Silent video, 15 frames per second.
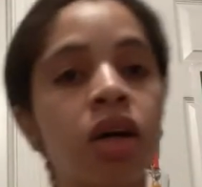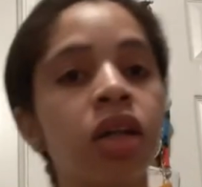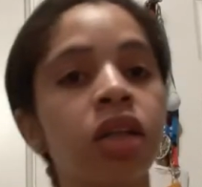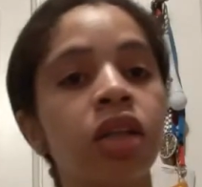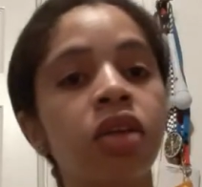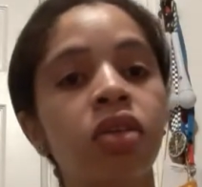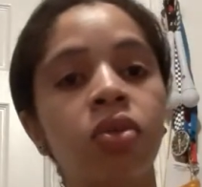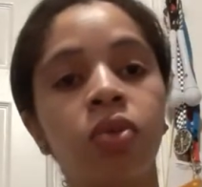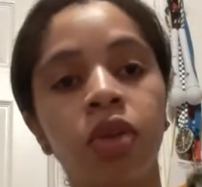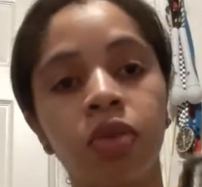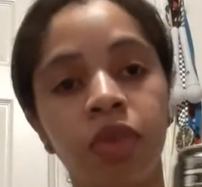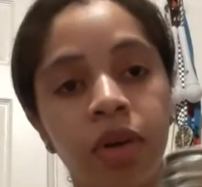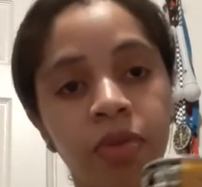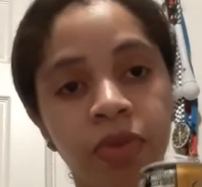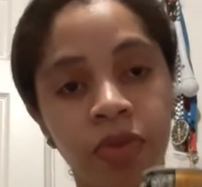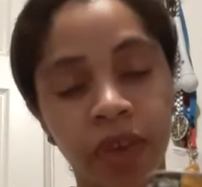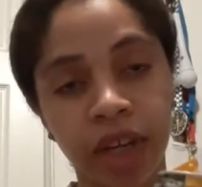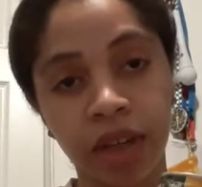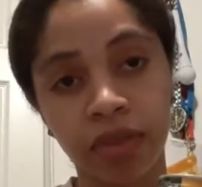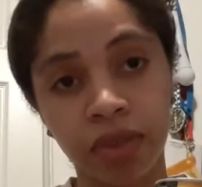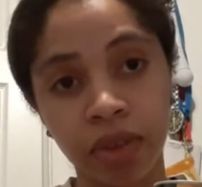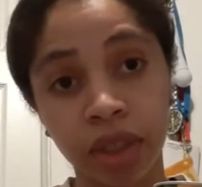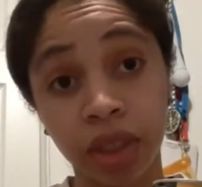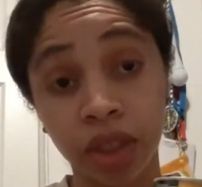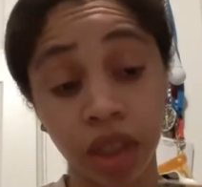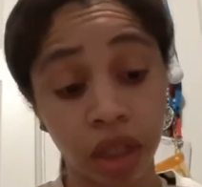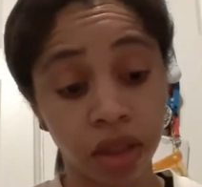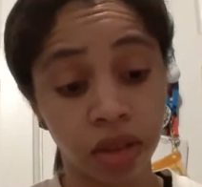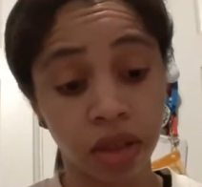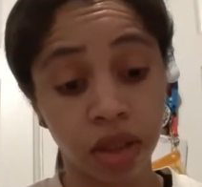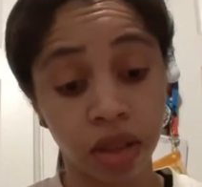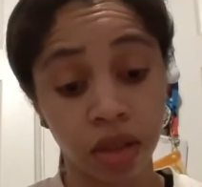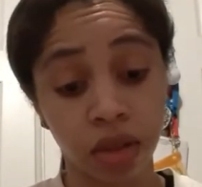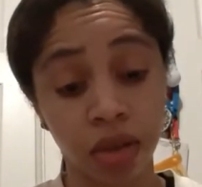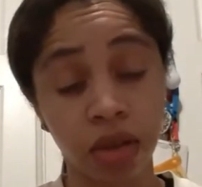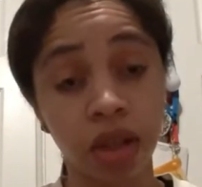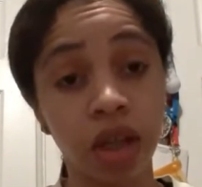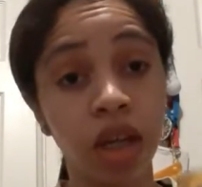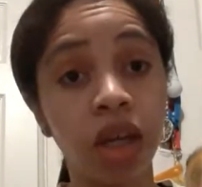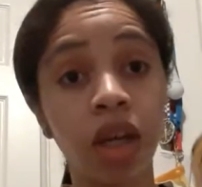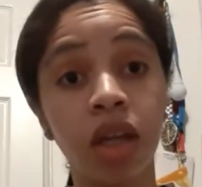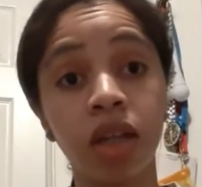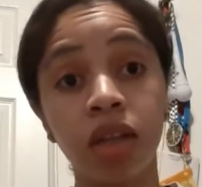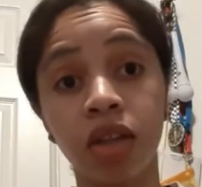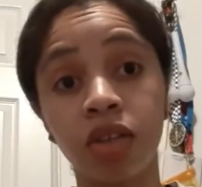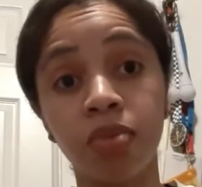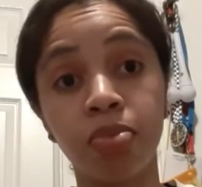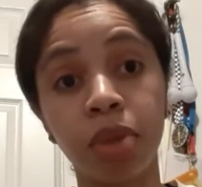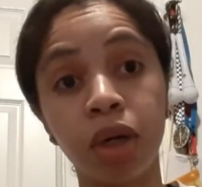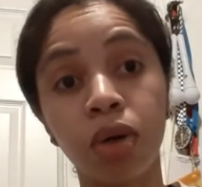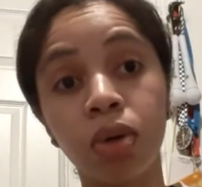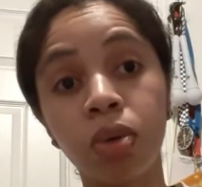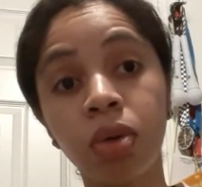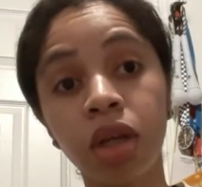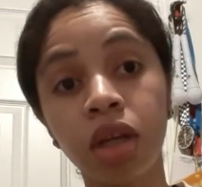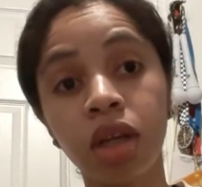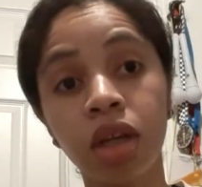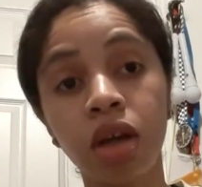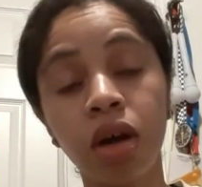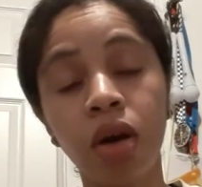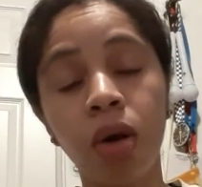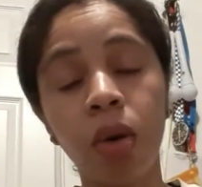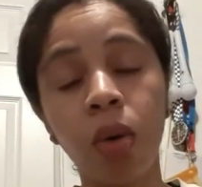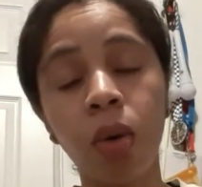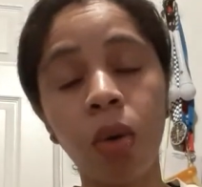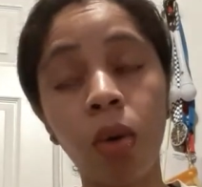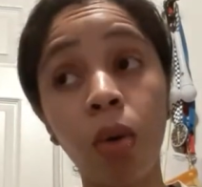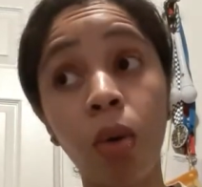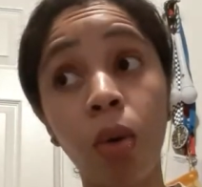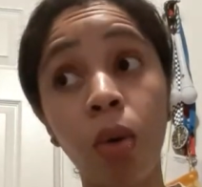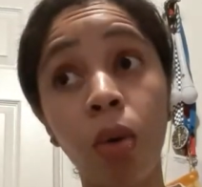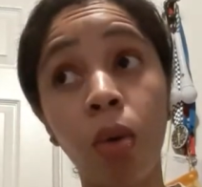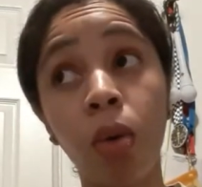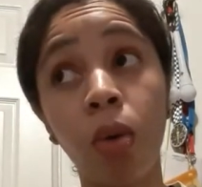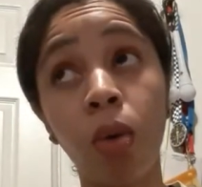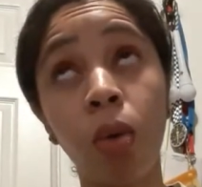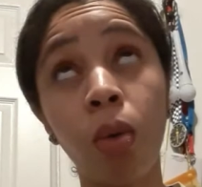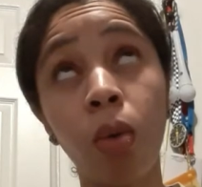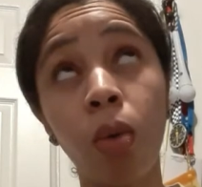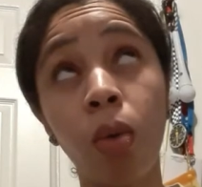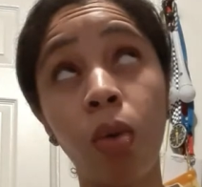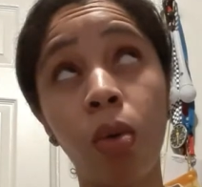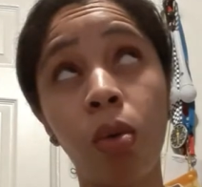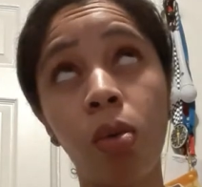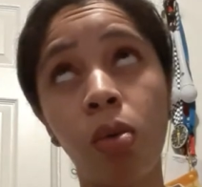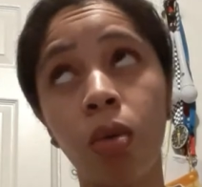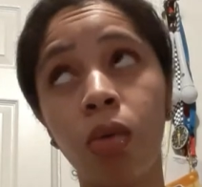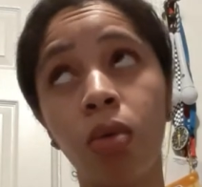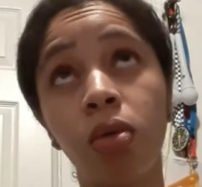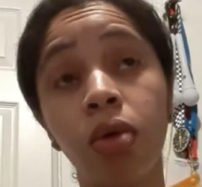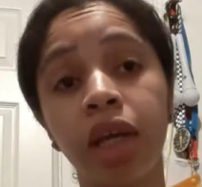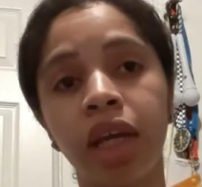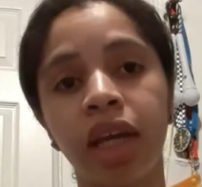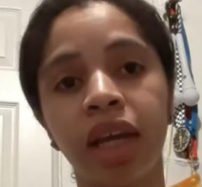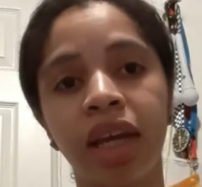This is one of my favorite ginger ales. This bold. Woo, woo, woo, woo,